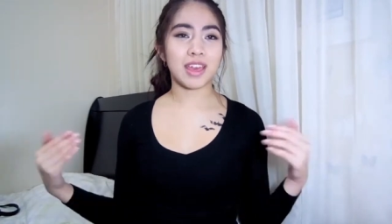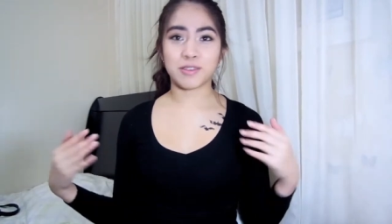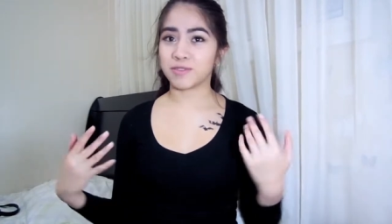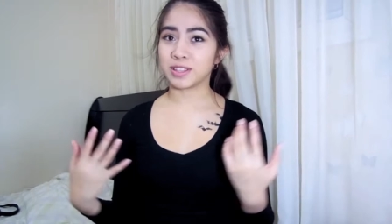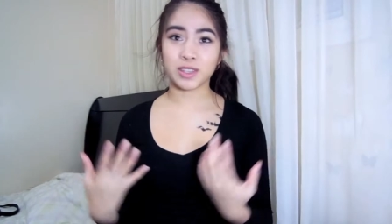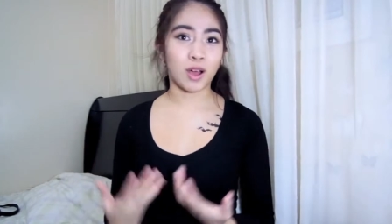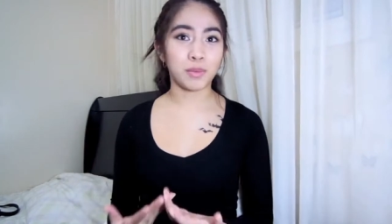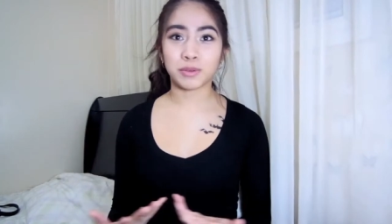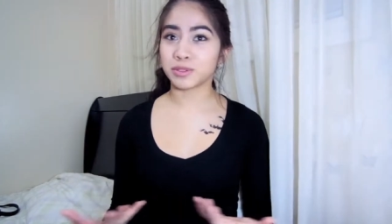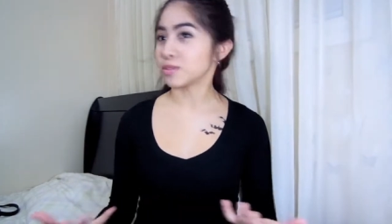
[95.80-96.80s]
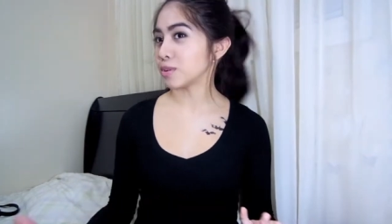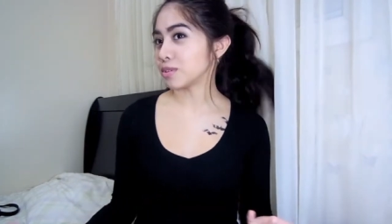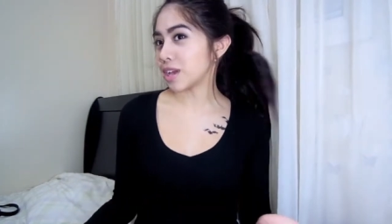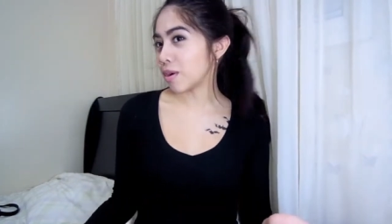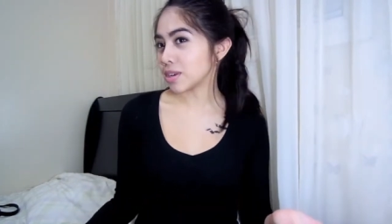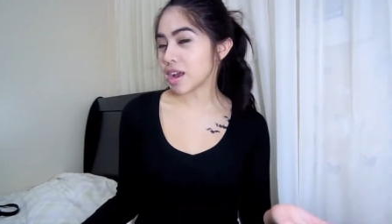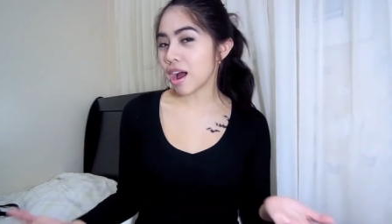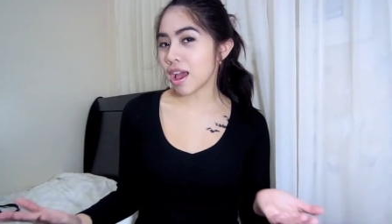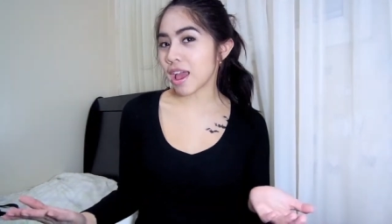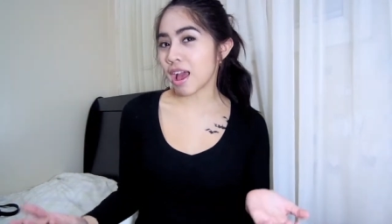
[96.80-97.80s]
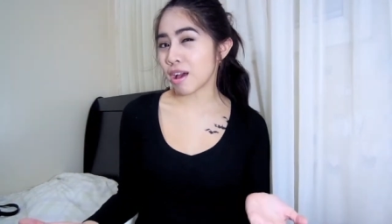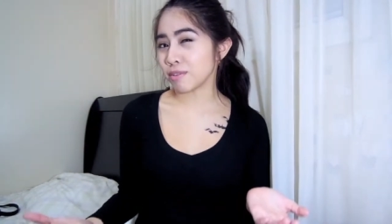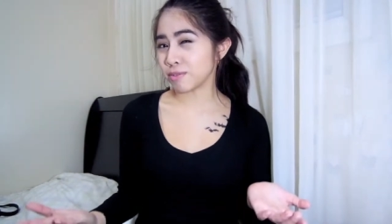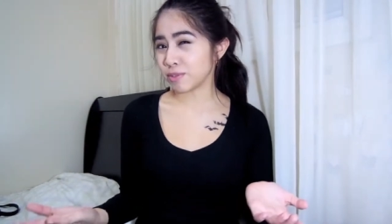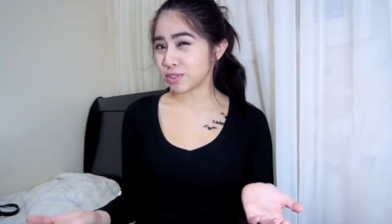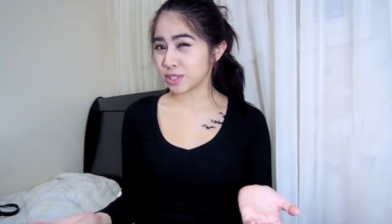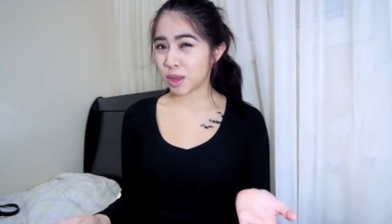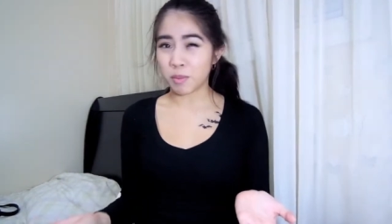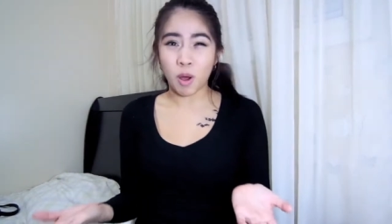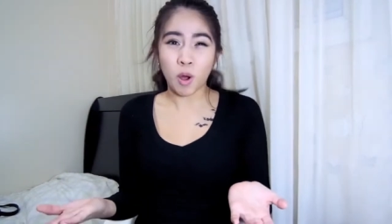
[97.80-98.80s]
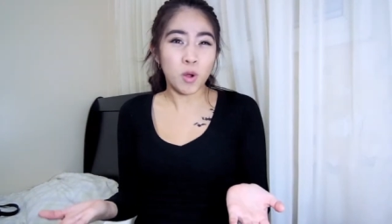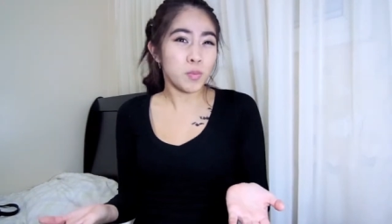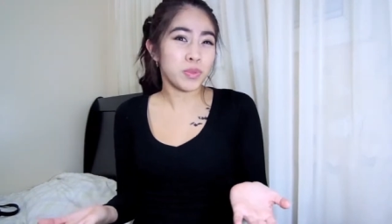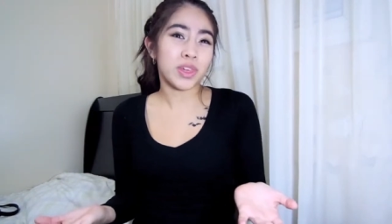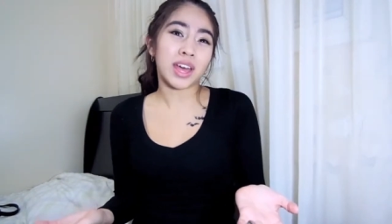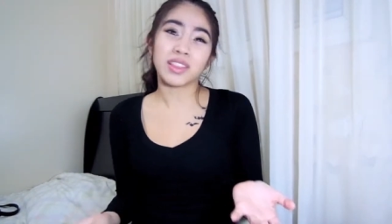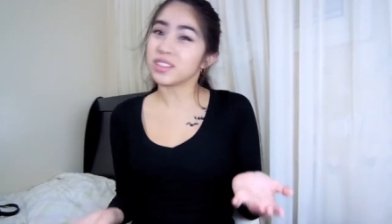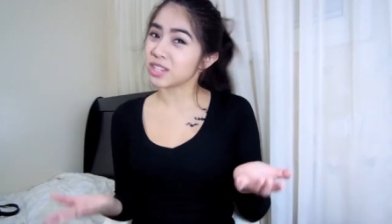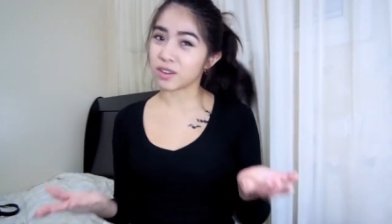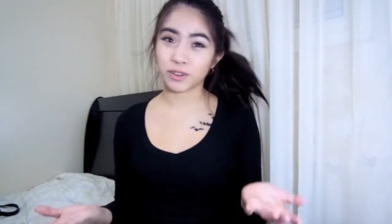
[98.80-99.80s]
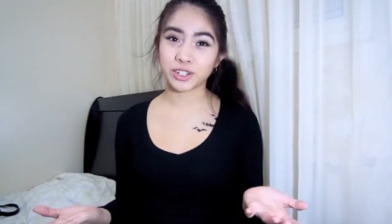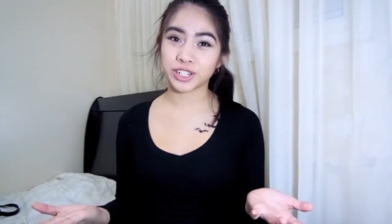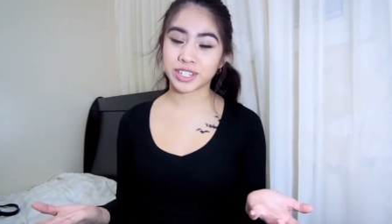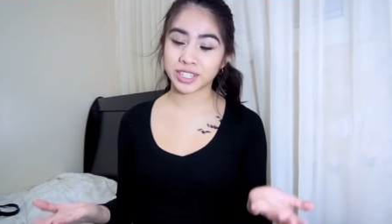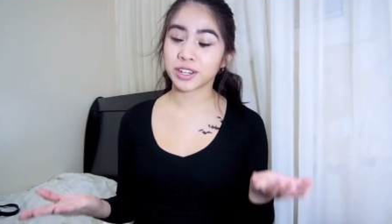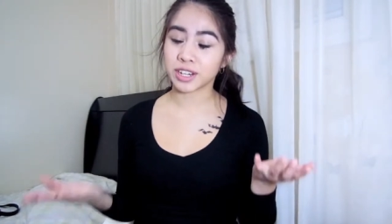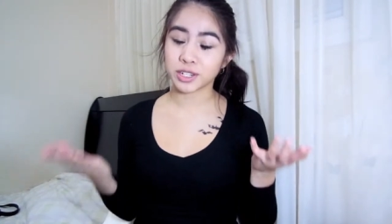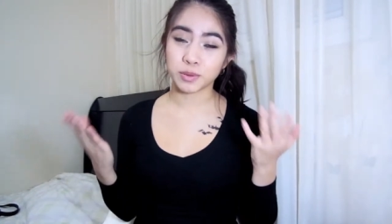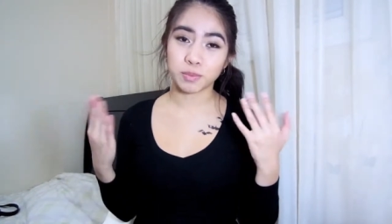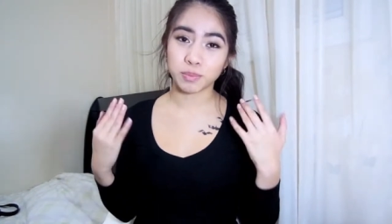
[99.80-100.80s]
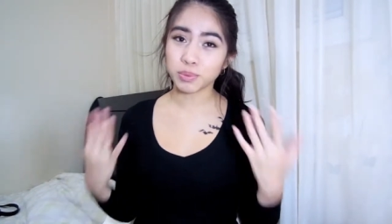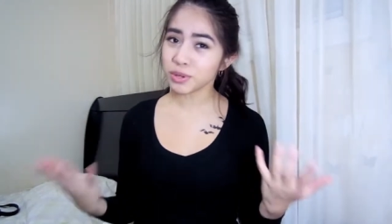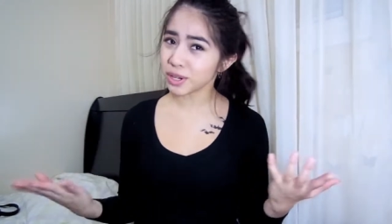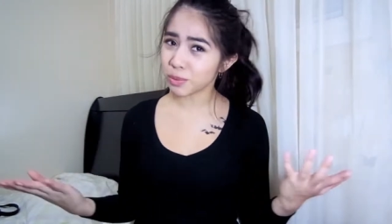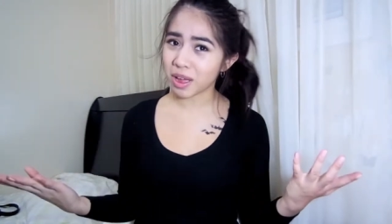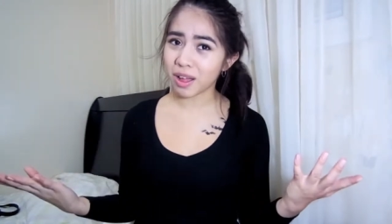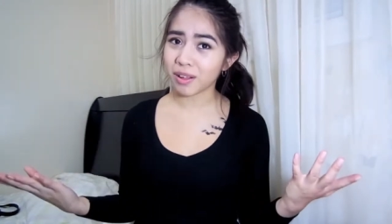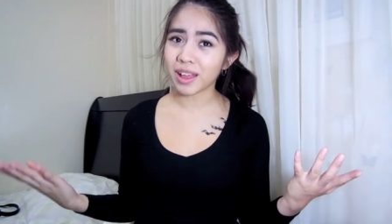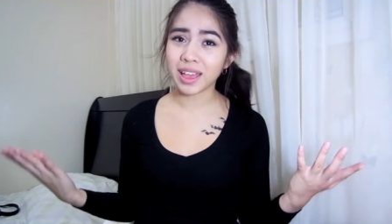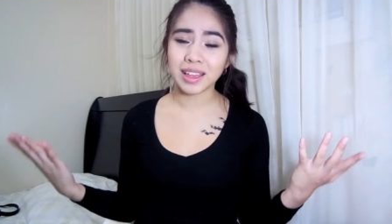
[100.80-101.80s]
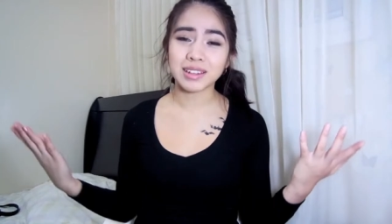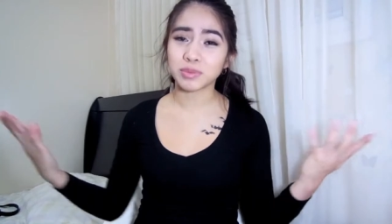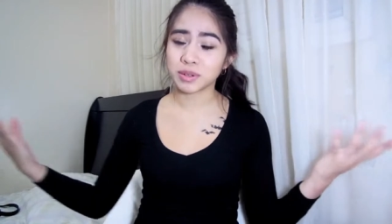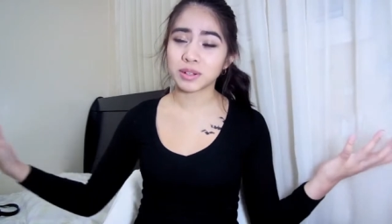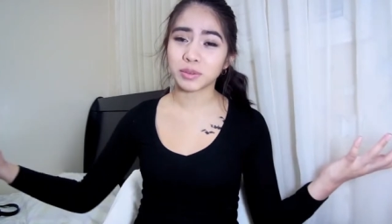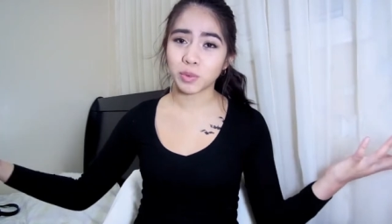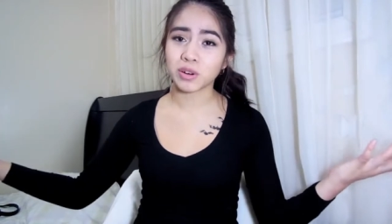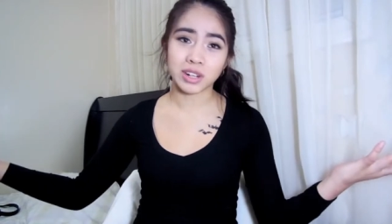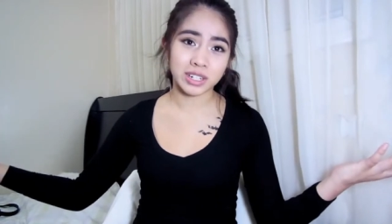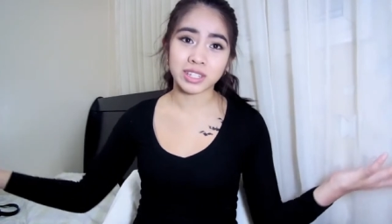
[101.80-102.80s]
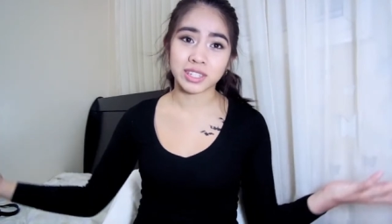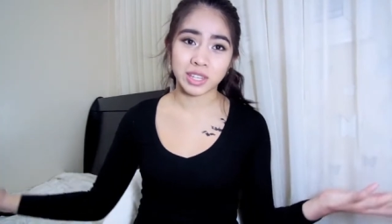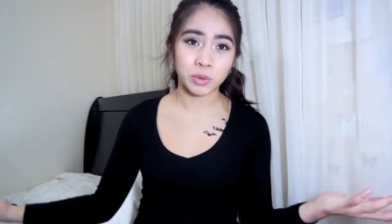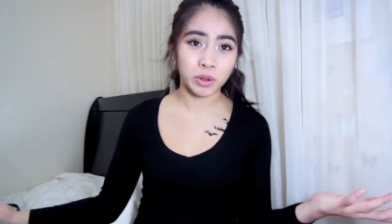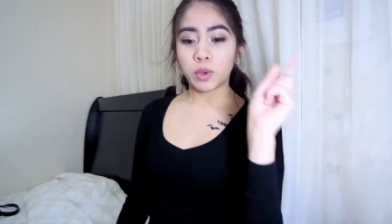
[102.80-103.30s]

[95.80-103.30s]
If it's almost sold out, I have some hope that Divergent's gonna do pretty well and will warrant a sequel.